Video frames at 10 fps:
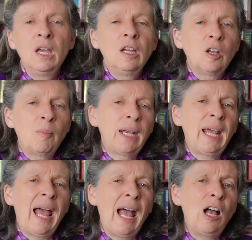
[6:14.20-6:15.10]
No matter
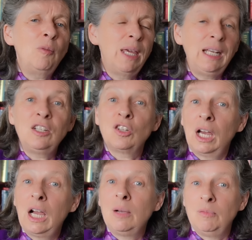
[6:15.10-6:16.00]
how many
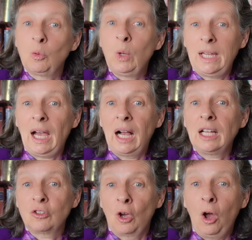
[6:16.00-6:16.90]
times we
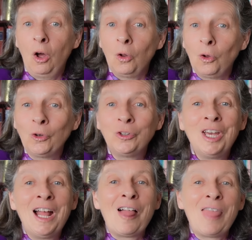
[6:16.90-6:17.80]
are told
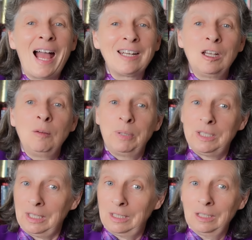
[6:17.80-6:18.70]
that
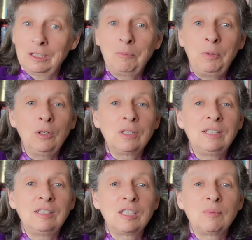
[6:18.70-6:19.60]
particular computer
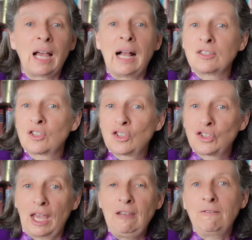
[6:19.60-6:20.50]
systems are
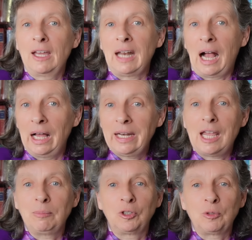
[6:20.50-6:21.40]
safe and
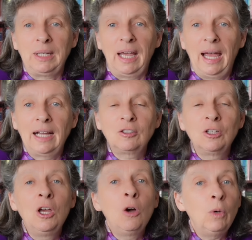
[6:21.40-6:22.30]
unable to be hacked,
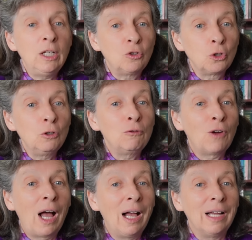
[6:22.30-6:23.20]
we do
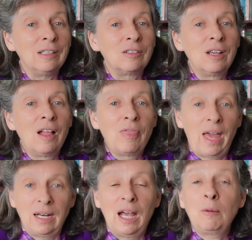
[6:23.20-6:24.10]
find
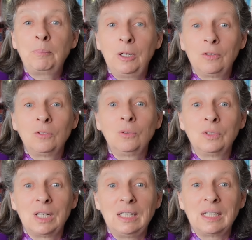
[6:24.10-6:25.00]
that our personal
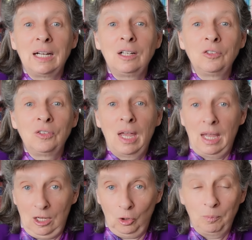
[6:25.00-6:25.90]
details
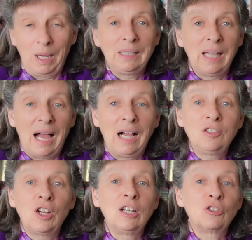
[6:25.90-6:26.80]
held by large
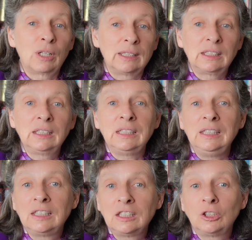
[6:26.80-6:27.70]
and trusted
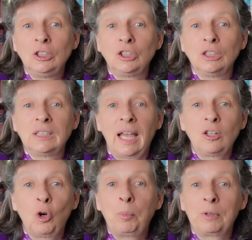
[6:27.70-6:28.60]
institutions and
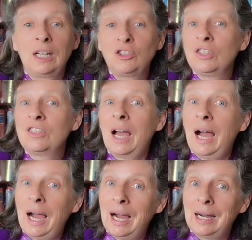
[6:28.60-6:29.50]
corporations
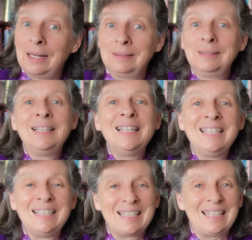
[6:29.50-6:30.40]
are
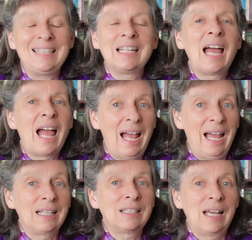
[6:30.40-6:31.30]
indeed
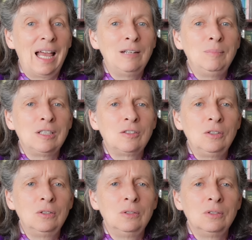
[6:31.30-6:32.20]
hacked and
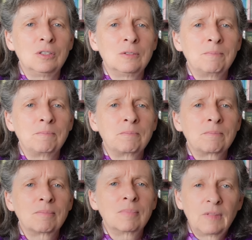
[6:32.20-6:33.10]
misused.
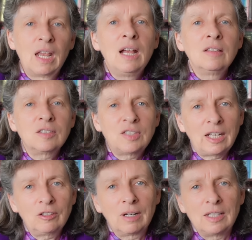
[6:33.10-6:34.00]
The
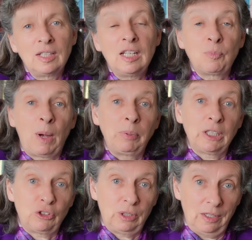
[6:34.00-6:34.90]
second reason is
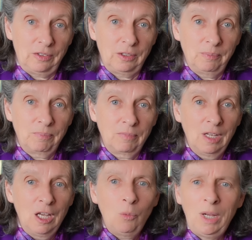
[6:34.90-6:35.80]
public trust.
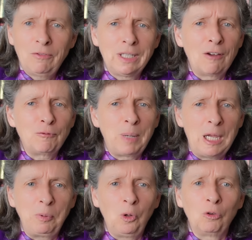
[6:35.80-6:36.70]
We have enough
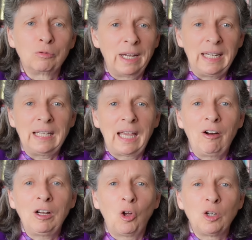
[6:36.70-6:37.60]
people already
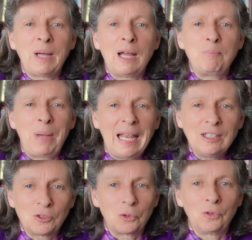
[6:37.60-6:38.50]
carrying on about
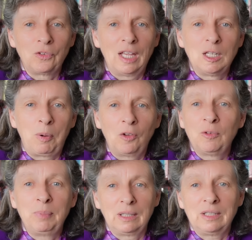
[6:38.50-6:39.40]
pencils and the
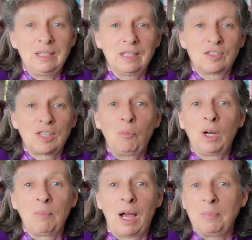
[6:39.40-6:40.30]
possibility that
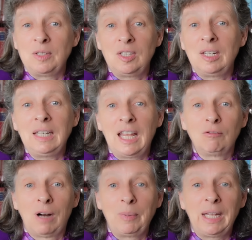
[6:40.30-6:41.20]
someone might be sitting there
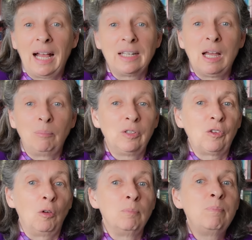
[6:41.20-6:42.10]
rubbing out numbers
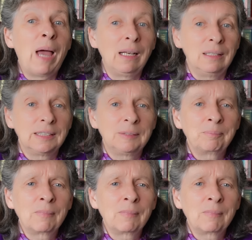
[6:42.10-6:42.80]
on ballots.